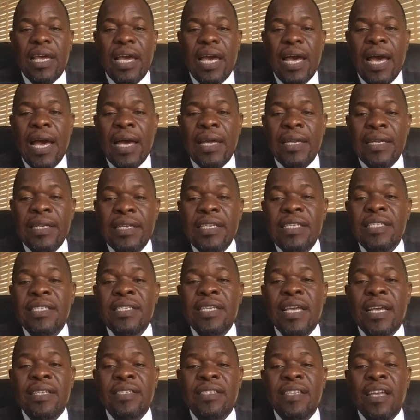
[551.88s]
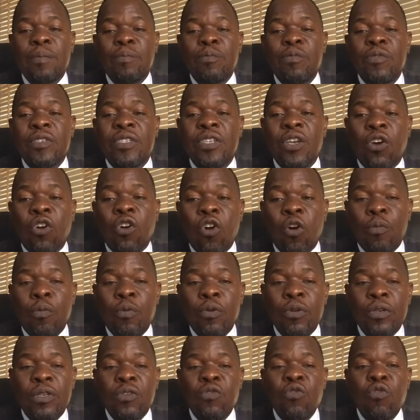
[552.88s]
An easy example is a
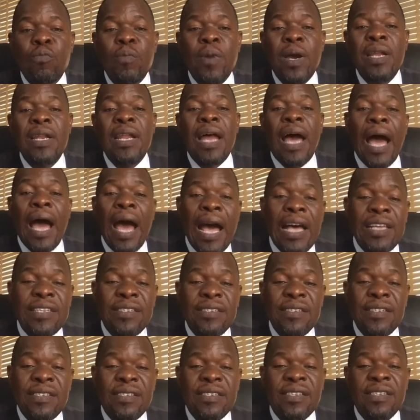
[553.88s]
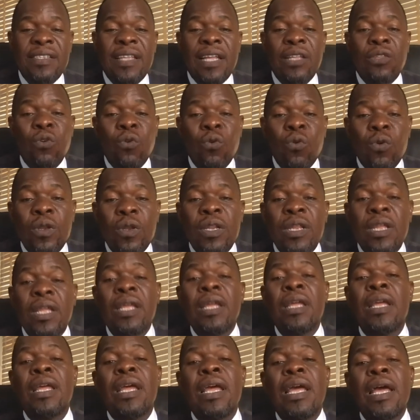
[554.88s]
couple. The woman has needs that only
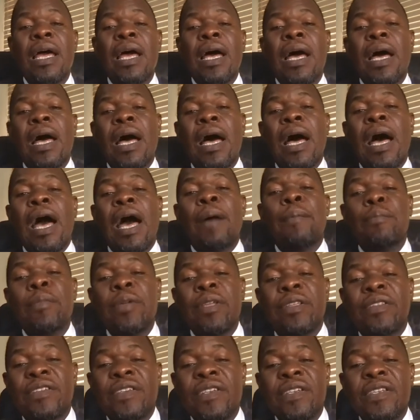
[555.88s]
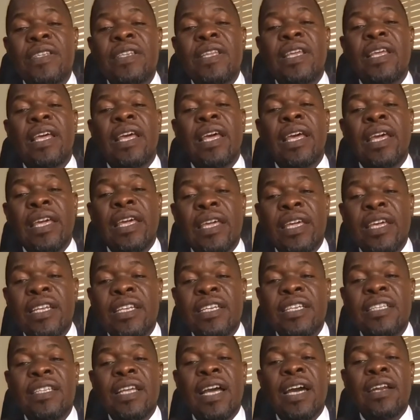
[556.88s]
her meeting,
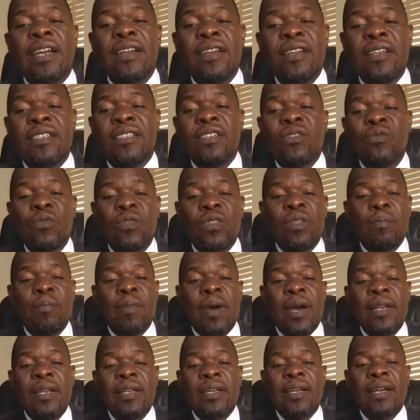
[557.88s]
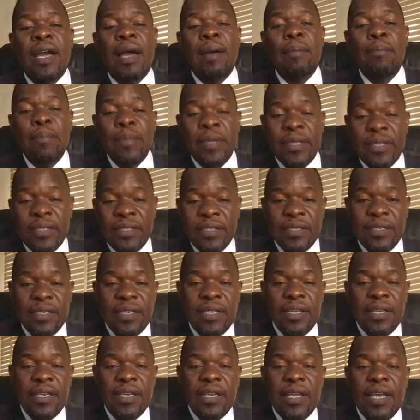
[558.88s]
engaging, and relating with the man can meet,
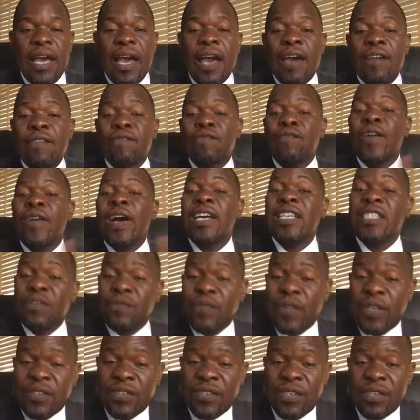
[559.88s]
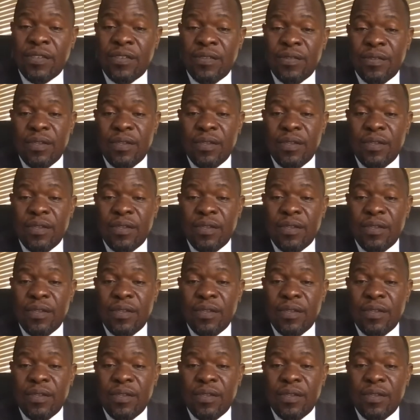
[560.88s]
and vice versa.